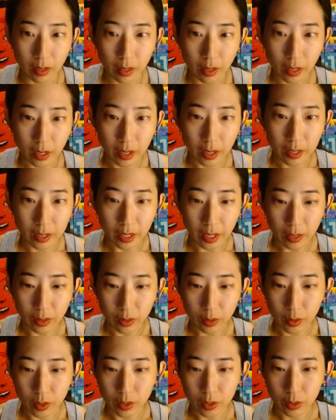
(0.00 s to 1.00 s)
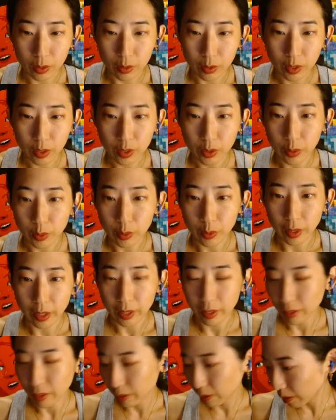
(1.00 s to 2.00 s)
And yeah, those are those two
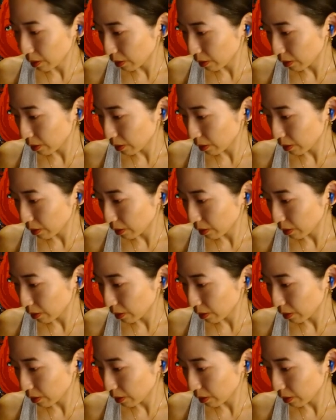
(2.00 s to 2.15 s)
there.